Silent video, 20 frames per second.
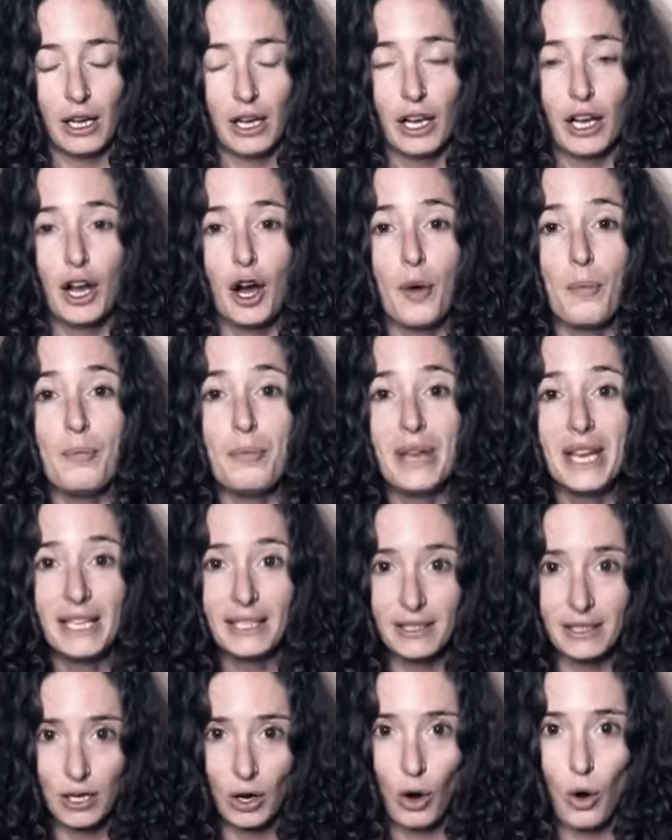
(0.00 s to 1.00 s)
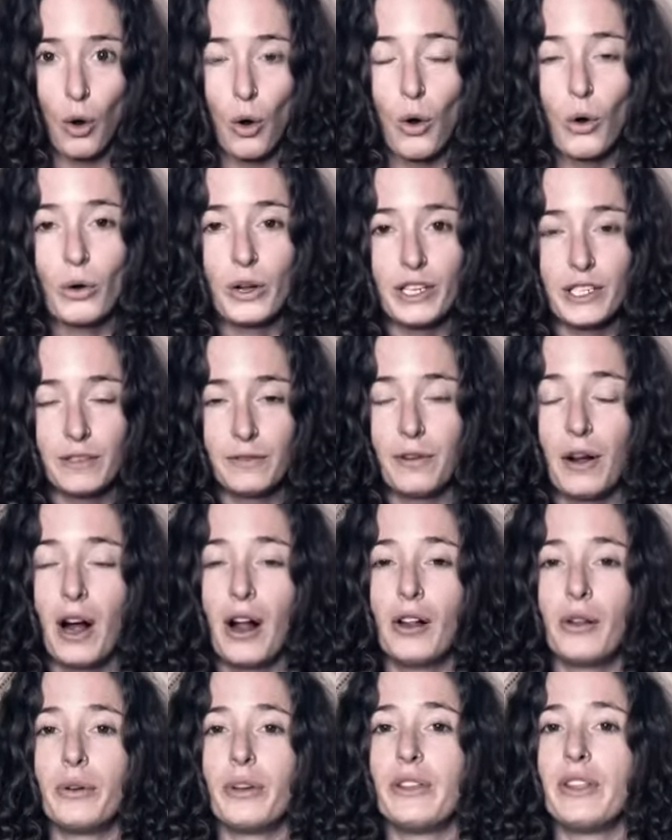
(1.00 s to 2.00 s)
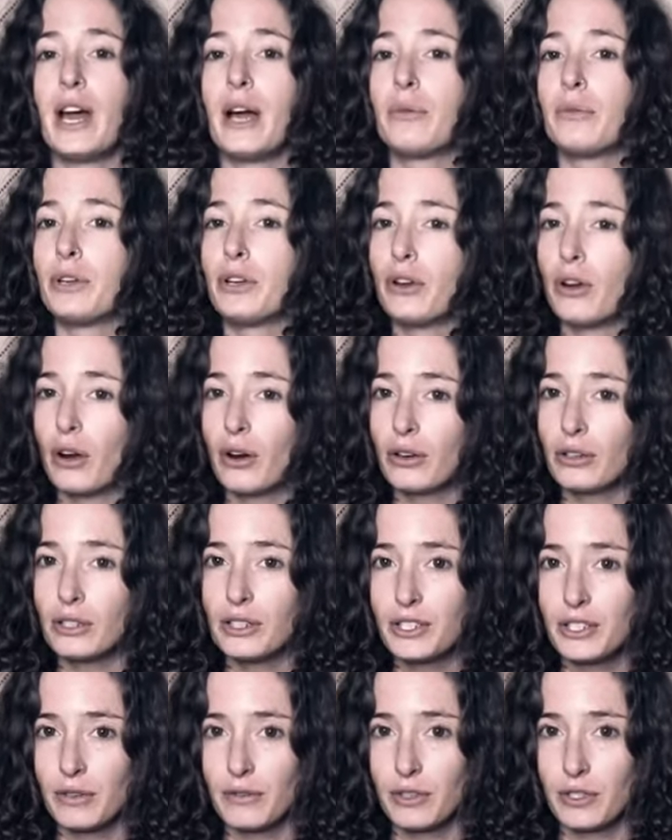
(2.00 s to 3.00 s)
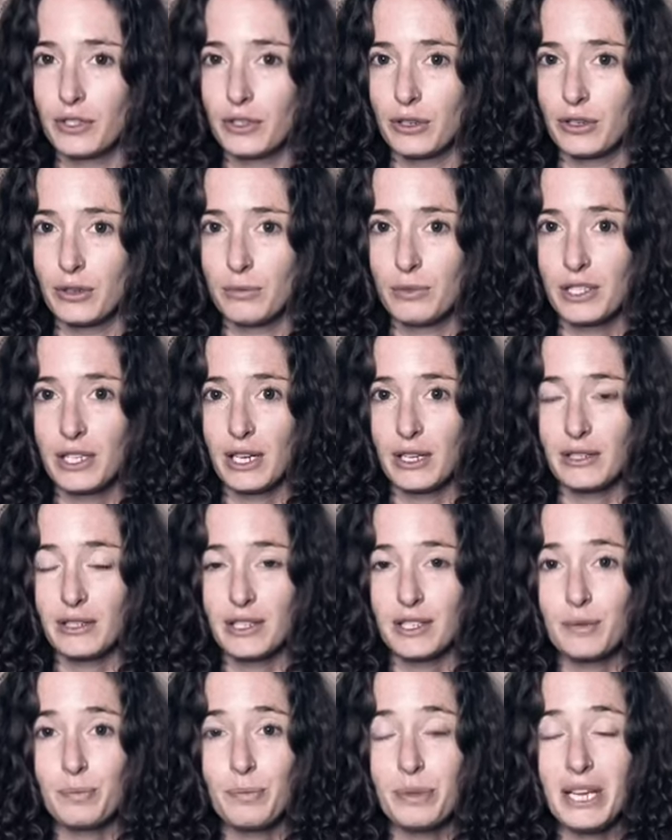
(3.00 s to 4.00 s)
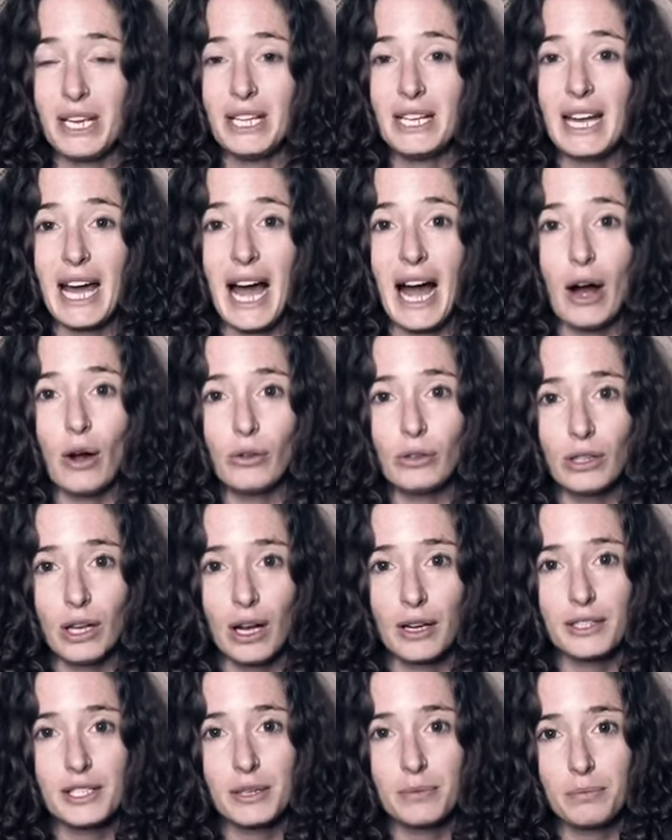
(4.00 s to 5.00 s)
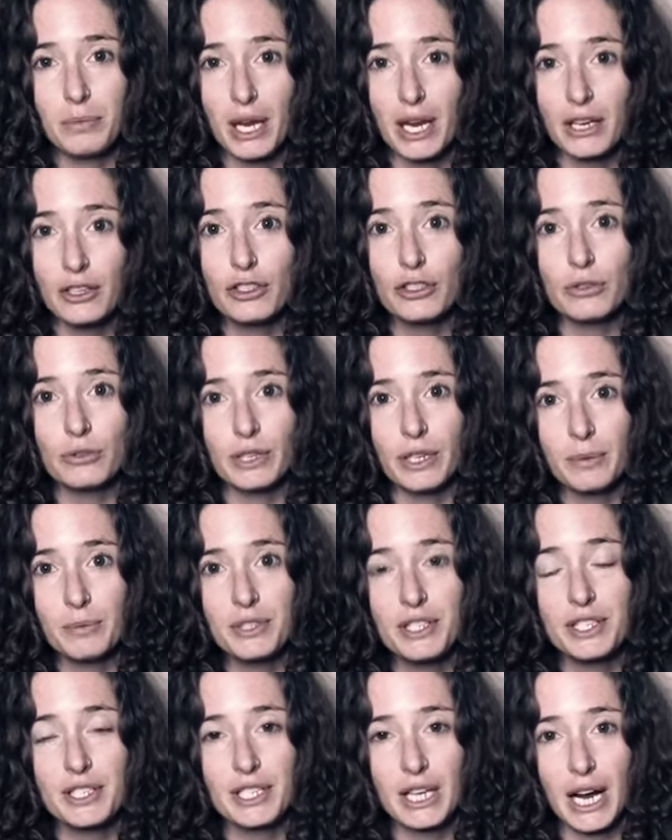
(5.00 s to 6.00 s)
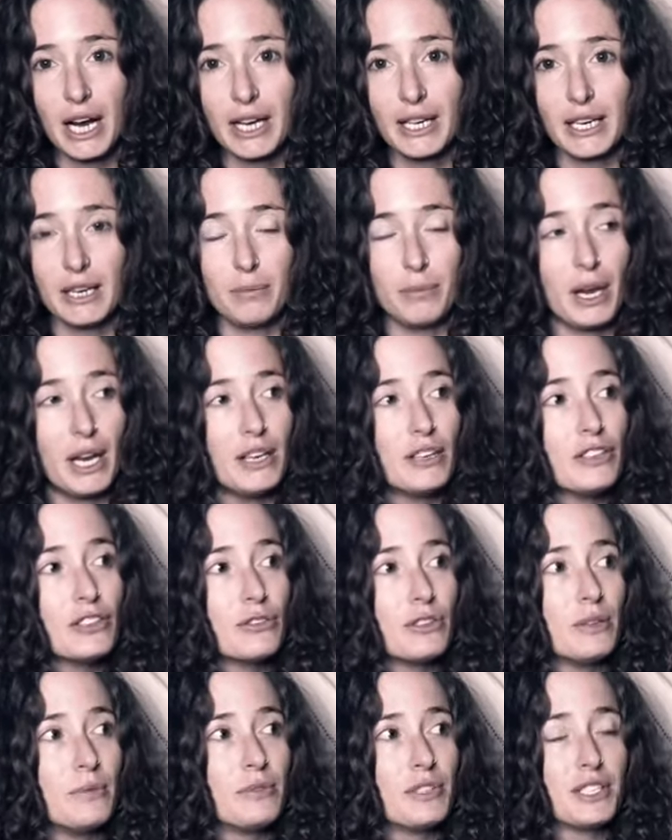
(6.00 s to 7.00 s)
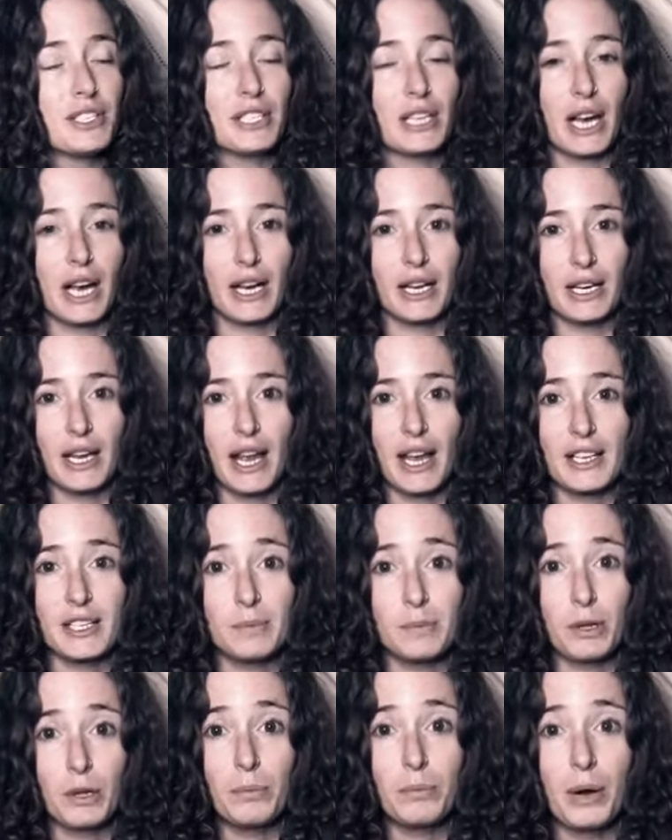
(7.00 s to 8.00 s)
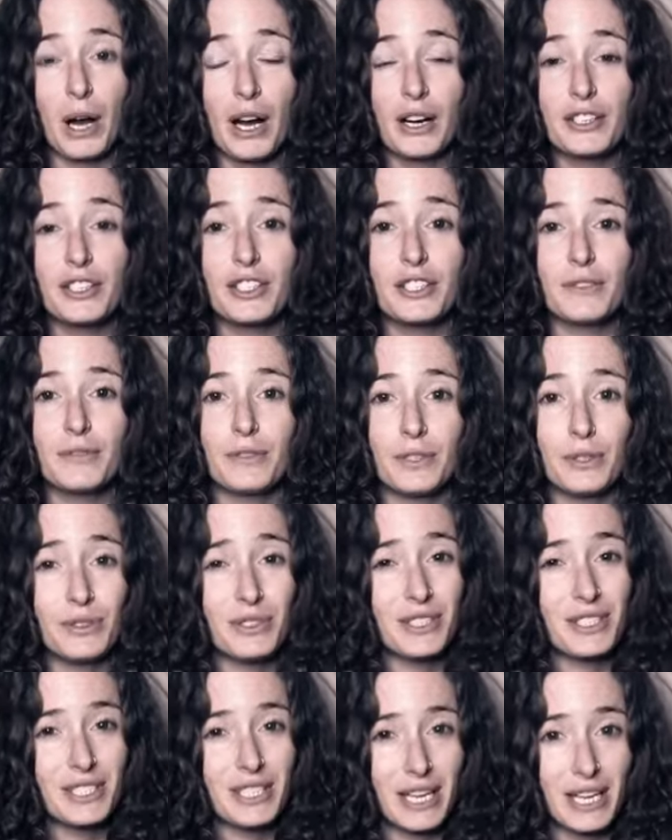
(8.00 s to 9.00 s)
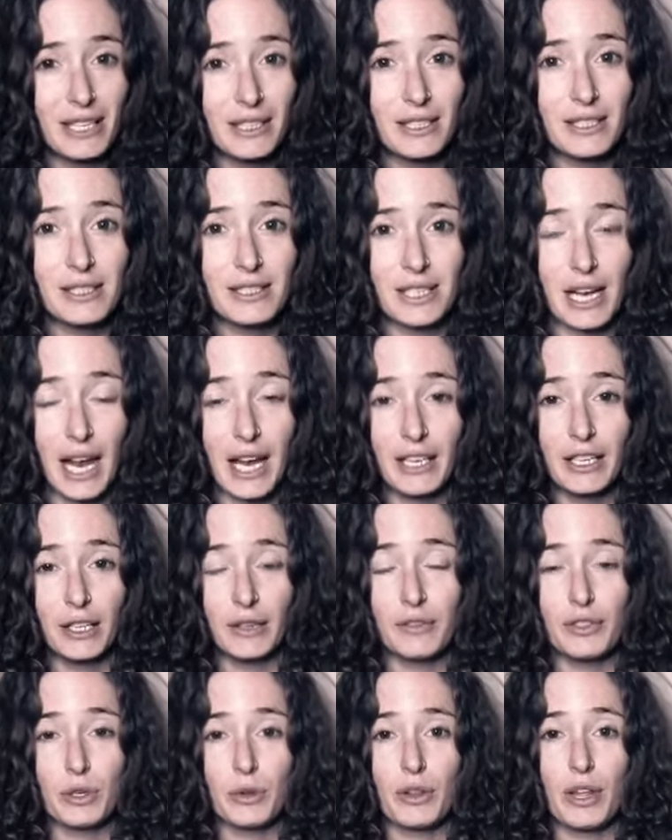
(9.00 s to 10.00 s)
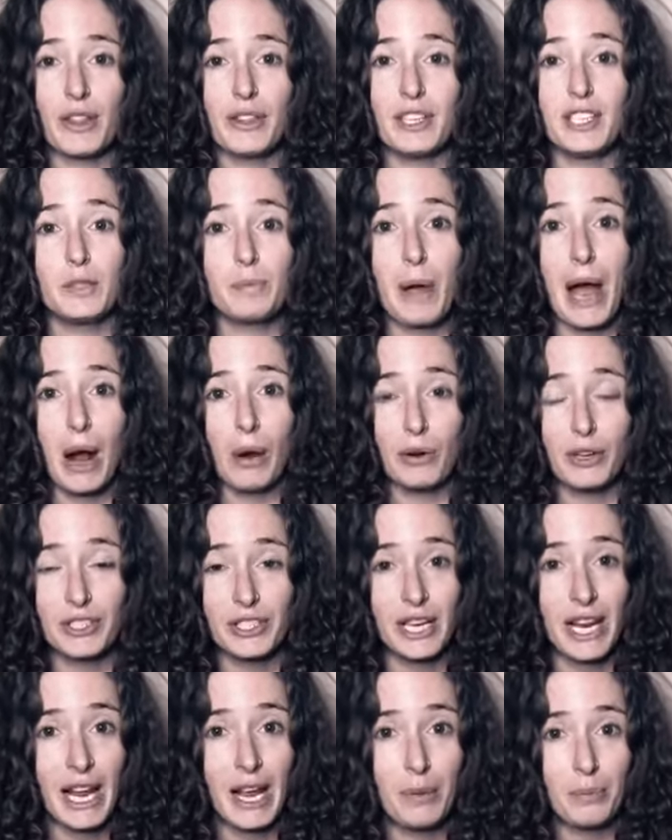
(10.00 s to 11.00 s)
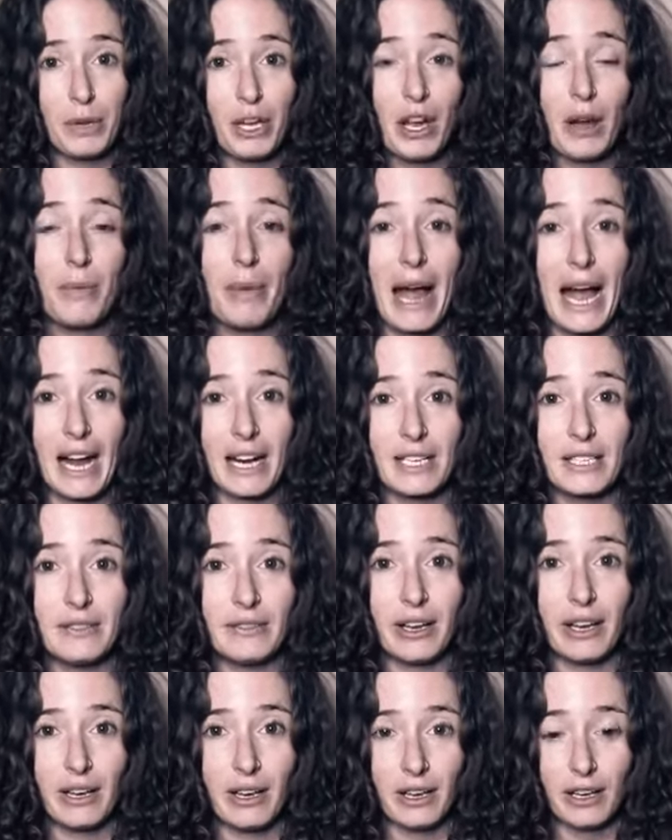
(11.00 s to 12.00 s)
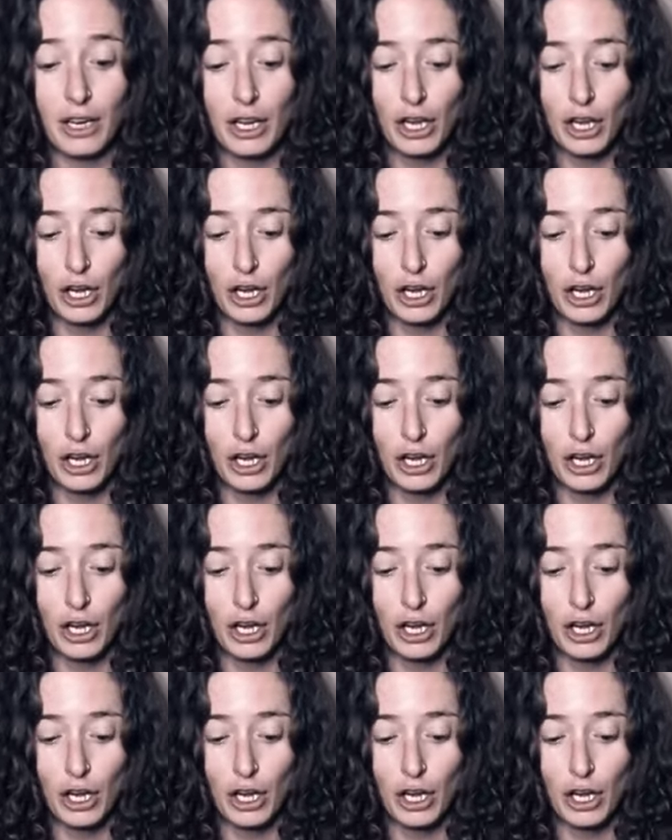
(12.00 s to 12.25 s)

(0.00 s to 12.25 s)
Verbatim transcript: commit to always following that regardless of the circumstances be an outlaw to mainstream society mainstream society has built boxes for you to stand inside of so that these powers can't become activated